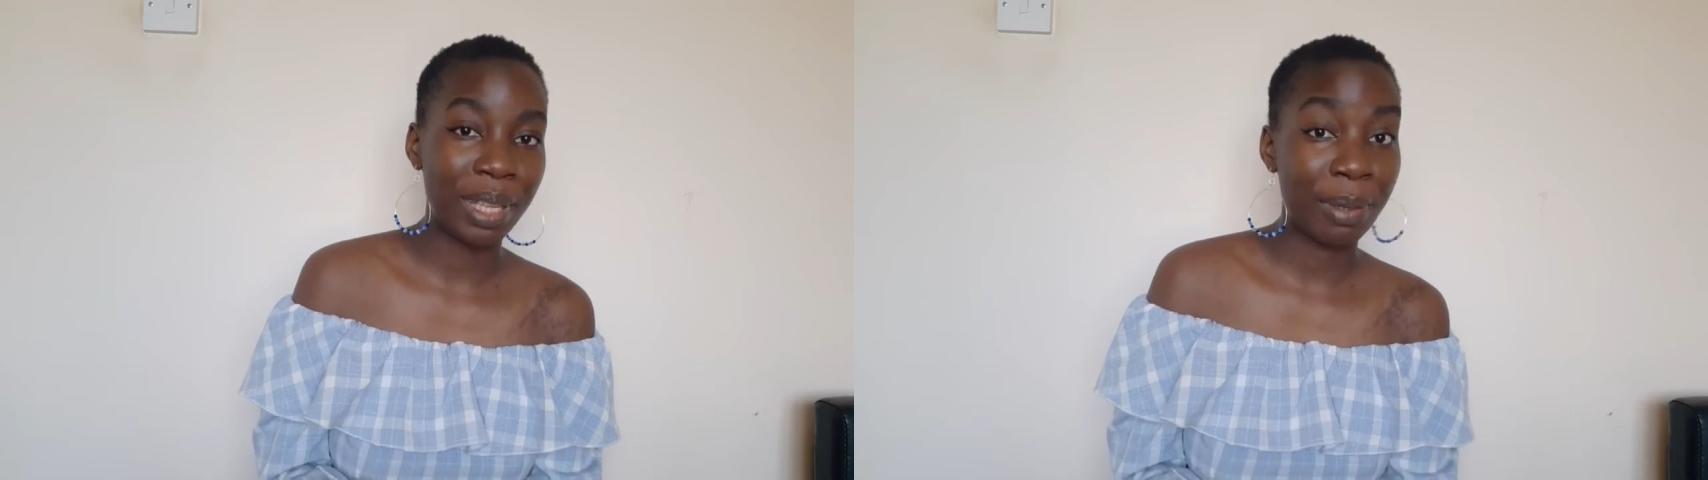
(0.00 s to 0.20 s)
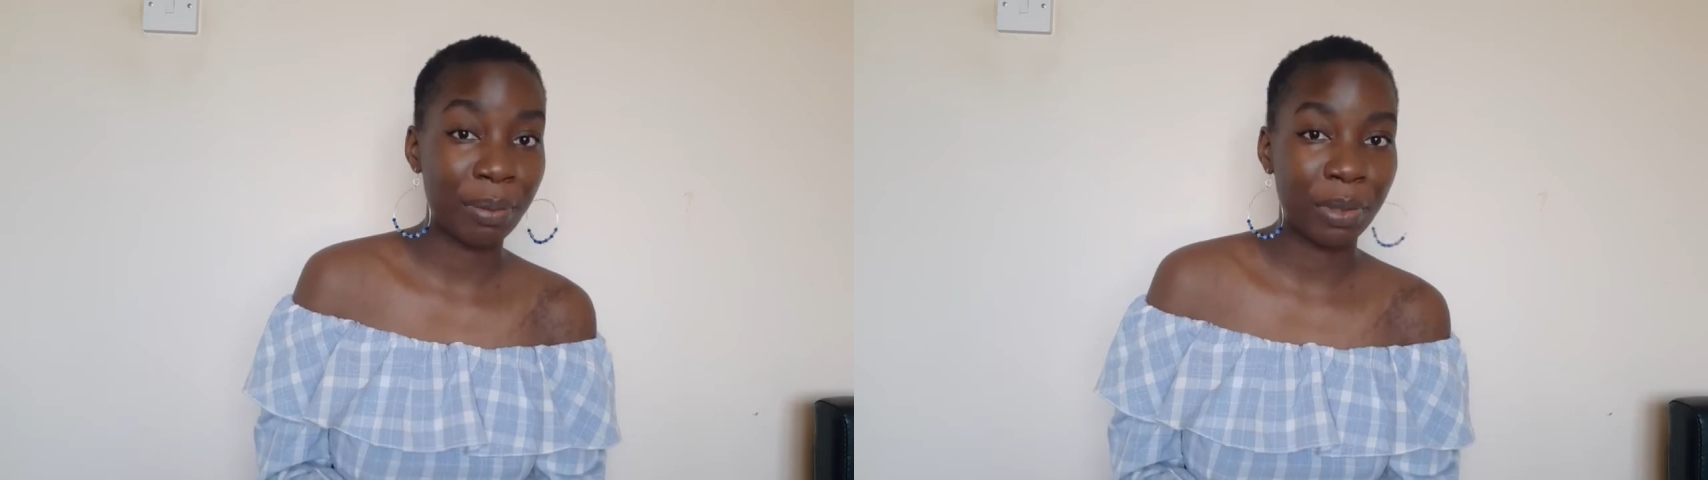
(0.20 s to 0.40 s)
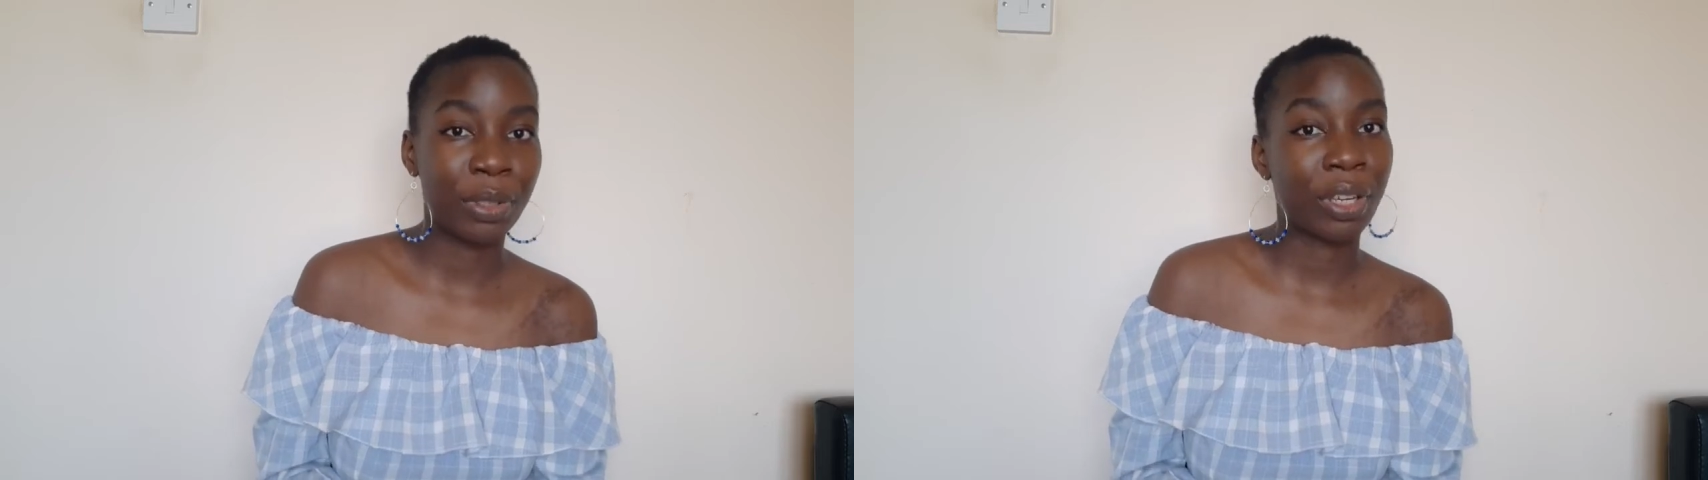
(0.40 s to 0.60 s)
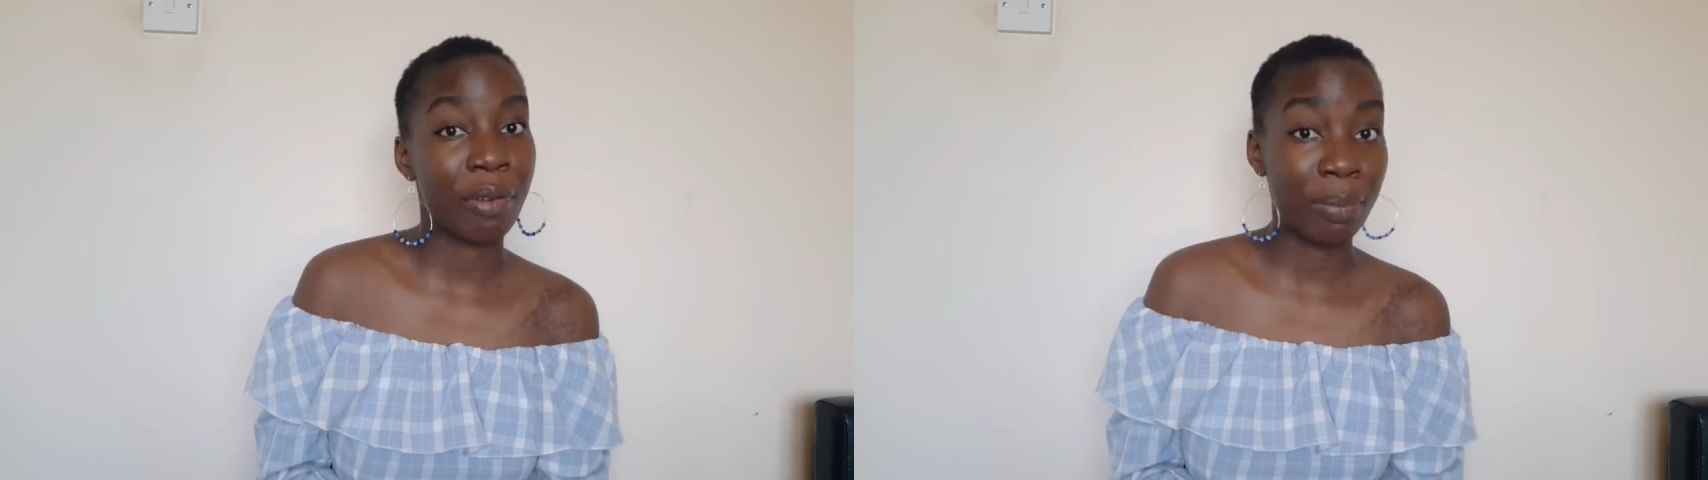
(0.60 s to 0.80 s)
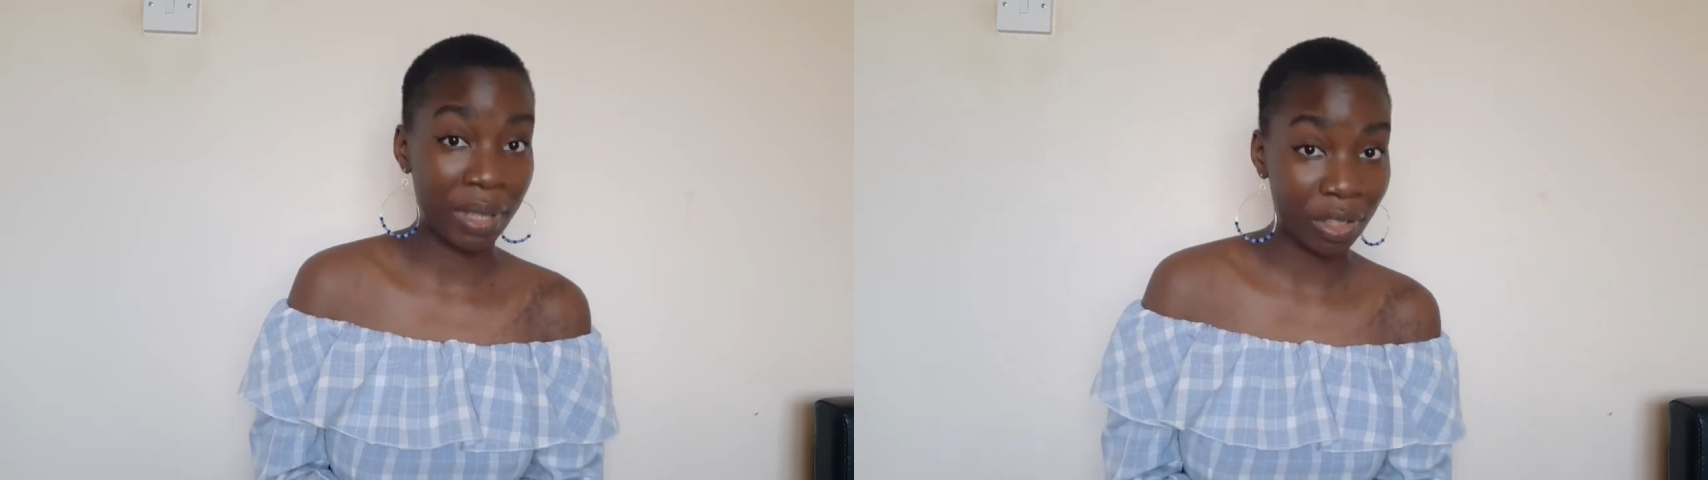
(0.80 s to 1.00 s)
people who
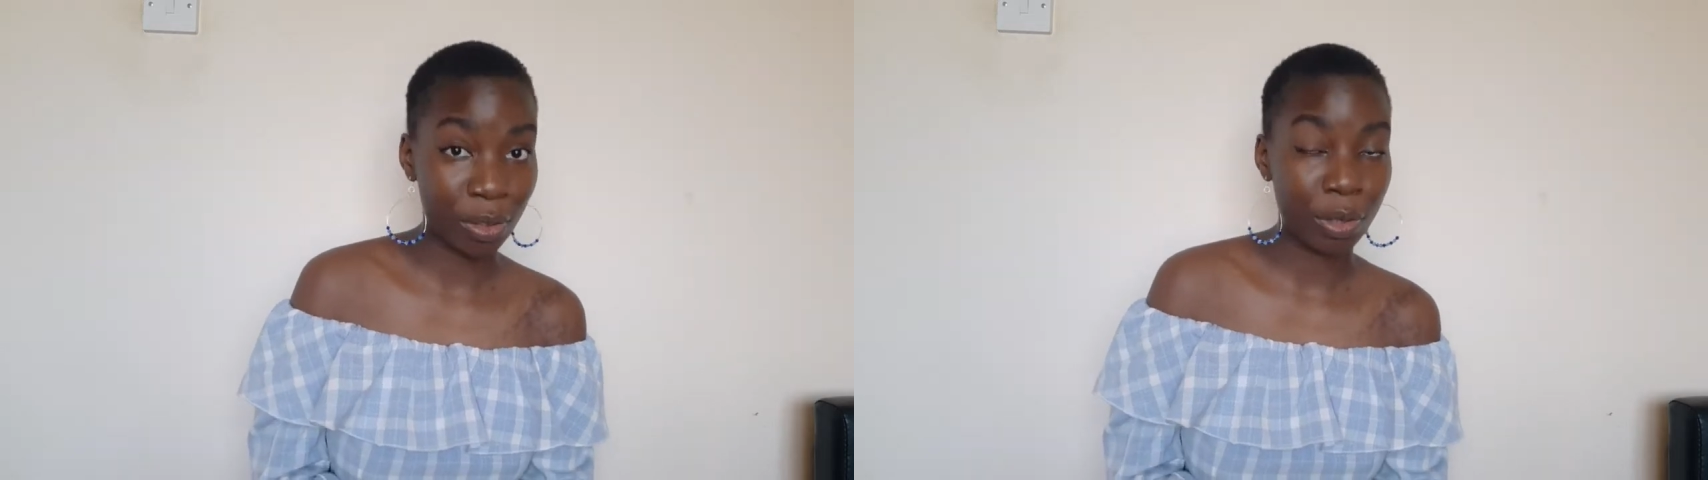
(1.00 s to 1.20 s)
go on mission